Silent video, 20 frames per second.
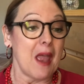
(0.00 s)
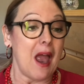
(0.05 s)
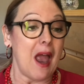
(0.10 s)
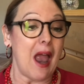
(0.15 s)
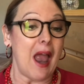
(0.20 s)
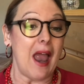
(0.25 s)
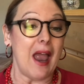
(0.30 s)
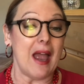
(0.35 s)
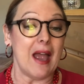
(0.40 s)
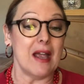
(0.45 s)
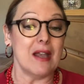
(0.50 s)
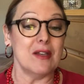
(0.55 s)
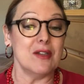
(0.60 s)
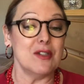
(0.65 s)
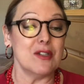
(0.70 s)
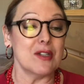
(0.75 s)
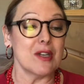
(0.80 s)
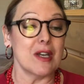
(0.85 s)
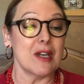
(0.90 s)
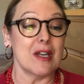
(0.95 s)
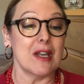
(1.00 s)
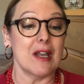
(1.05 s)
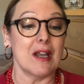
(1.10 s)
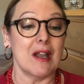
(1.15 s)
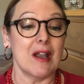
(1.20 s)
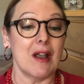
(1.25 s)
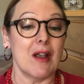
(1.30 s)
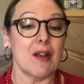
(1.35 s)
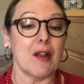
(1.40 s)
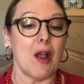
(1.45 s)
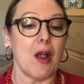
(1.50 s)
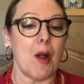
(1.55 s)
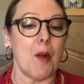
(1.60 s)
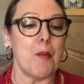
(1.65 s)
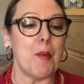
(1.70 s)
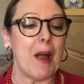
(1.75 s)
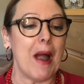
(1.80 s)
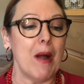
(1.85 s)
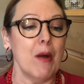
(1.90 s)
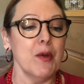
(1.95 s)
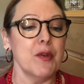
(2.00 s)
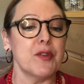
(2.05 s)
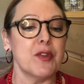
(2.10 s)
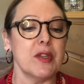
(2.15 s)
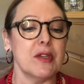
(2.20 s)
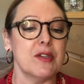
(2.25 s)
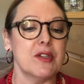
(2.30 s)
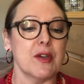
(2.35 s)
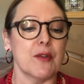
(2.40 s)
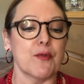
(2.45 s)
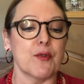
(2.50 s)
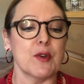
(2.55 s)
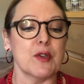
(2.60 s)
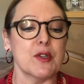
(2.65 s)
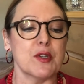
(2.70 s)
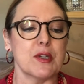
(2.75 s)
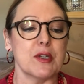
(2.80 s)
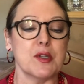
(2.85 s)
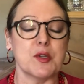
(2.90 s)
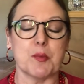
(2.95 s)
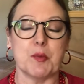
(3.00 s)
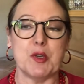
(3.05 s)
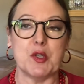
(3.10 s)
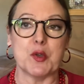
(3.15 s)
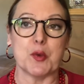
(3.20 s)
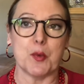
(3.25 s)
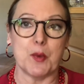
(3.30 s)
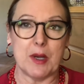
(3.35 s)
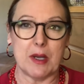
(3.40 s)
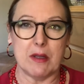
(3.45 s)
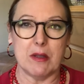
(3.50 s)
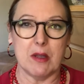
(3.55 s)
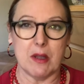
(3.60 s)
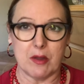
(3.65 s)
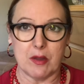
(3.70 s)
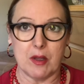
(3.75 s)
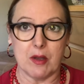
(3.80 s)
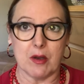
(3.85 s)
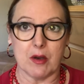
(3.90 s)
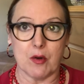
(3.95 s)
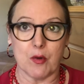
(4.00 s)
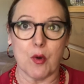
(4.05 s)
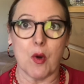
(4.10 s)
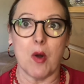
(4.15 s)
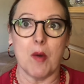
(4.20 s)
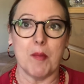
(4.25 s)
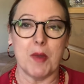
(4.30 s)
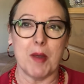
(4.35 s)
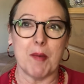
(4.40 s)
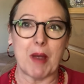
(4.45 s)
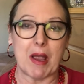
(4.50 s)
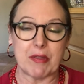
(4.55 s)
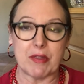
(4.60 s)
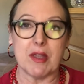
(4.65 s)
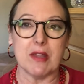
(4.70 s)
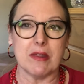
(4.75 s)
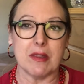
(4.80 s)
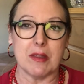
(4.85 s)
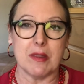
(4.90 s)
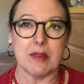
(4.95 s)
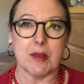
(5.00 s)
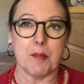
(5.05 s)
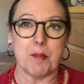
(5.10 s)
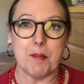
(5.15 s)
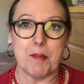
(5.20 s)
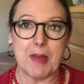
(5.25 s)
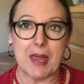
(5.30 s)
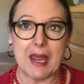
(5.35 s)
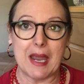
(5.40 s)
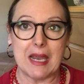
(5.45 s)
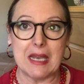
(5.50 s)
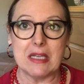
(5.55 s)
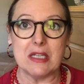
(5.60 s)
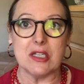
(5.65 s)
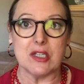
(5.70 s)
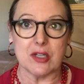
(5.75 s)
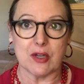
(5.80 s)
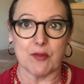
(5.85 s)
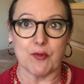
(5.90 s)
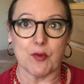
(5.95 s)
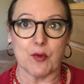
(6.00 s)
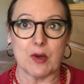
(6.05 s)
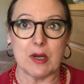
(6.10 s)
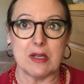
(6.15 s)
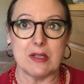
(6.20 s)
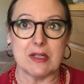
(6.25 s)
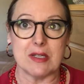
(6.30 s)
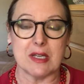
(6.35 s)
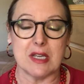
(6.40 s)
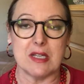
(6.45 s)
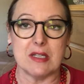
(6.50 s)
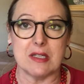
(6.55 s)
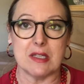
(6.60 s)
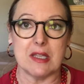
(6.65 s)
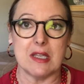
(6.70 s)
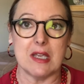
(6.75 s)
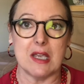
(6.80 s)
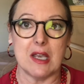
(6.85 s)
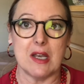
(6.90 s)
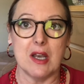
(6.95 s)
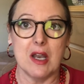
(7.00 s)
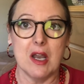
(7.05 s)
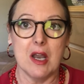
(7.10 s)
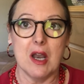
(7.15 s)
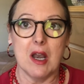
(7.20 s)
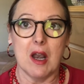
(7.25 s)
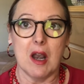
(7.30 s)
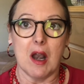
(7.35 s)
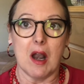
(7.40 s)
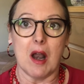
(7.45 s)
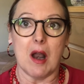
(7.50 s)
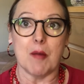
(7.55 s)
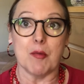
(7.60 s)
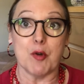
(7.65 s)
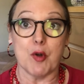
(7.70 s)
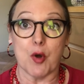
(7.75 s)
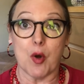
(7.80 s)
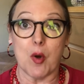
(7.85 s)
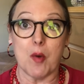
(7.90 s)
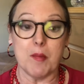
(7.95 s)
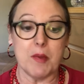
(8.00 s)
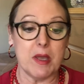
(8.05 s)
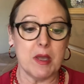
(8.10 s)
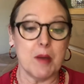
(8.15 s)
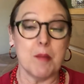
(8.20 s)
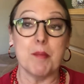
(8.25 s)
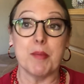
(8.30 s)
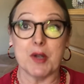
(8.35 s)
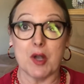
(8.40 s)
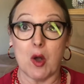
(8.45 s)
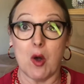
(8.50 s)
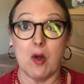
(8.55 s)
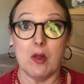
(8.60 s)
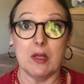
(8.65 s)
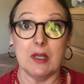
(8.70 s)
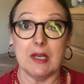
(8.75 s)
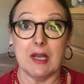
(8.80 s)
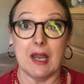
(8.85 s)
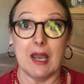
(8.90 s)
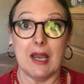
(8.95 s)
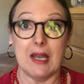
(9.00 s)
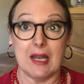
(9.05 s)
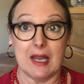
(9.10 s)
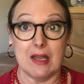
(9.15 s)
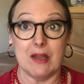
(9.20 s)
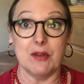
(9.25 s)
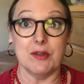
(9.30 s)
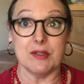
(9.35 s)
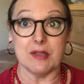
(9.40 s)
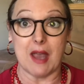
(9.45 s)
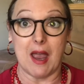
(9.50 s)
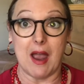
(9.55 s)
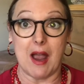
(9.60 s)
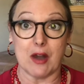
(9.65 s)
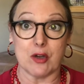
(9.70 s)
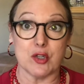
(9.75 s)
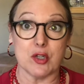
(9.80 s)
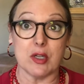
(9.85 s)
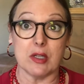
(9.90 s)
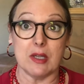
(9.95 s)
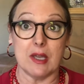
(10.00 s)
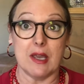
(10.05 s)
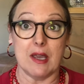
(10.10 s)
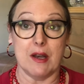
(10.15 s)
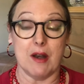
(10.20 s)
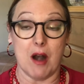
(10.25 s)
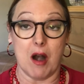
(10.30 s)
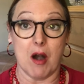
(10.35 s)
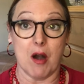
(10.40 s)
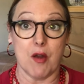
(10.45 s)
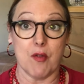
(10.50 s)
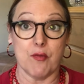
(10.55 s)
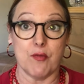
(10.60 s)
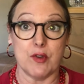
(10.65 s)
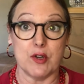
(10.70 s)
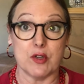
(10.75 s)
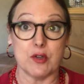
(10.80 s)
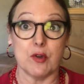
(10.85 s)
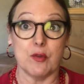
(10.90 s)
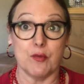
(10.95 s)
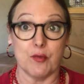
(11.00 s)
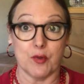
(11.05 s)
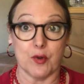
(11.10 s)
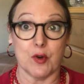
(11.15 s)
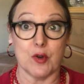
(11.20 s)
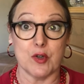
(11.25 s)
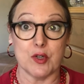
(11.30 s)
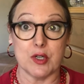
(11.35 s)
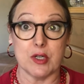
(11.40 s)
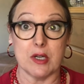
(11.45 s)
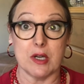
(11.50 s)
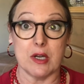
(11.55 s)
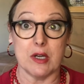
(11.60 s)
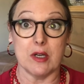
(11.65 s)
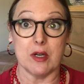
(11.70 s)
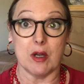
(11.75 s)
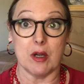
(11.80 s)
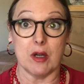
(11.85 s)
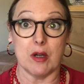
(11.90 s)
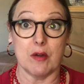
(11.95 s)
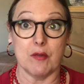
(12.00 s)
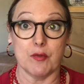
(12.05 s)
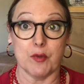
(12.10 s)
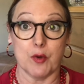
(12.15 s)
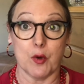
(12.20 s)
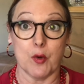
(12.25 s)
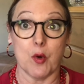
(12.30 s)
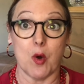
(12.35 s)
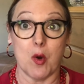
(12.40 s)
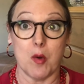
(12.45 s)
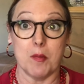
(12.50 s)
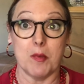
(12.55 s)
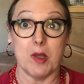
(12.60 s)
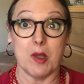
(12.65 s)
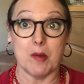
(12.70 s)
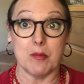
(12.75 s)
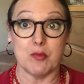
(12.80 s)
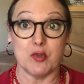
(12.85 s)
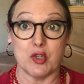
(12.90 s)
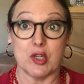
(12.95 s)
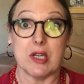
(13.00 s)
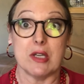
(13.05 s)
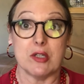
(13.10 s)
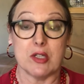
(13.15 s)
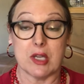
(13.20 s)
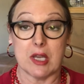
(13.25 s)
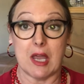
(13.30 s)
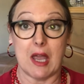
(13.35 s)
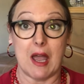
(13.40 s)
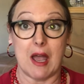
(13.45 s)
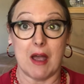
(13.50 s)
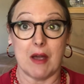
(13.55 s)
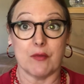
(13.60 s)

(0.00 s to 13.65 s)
And about the differences between the chromium, I think that the main difference is that Chromium Picolinate is actually an artificial version of Chromium GTF,